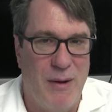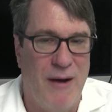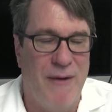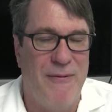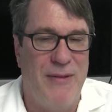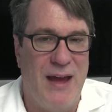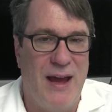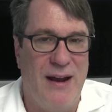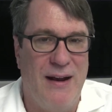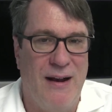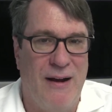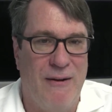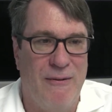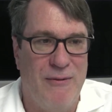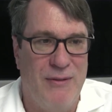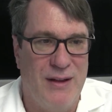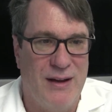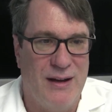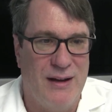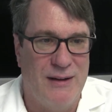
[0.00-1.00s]
of that
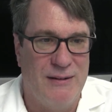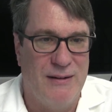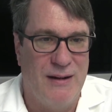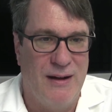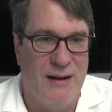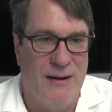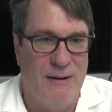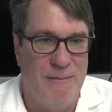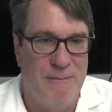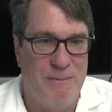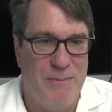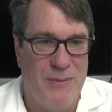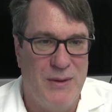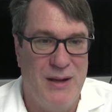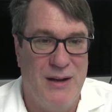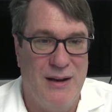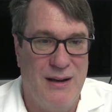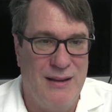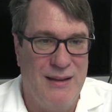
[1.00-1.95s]
of the, um, the,